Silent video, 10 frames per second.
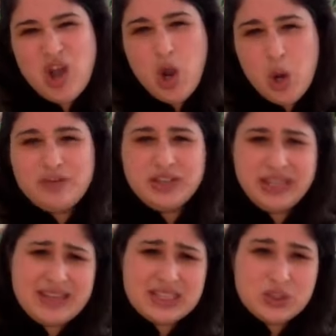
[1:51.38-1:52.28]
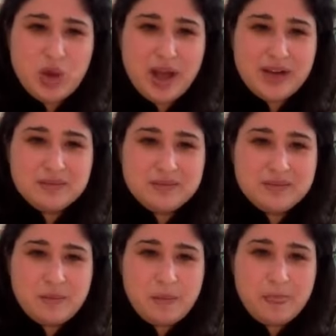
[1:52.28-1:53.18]
Hopefully, this one.
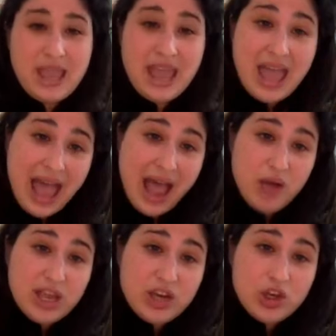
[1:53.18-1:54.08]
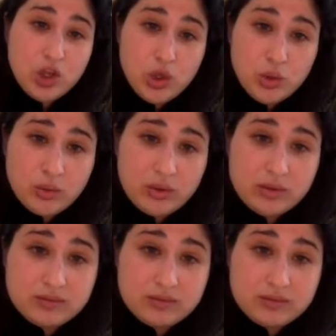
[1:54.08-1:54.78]
How can you